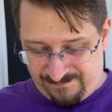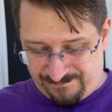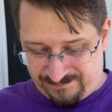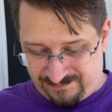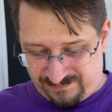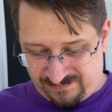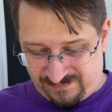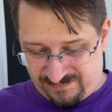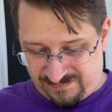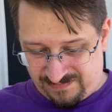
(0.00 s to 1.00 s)

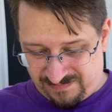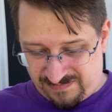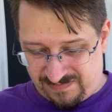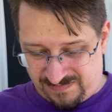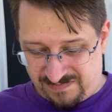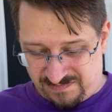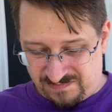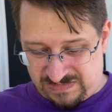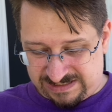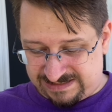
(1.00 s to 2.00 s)

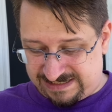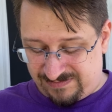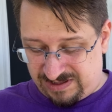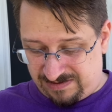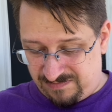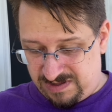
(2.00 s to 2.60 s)
It's the same thing.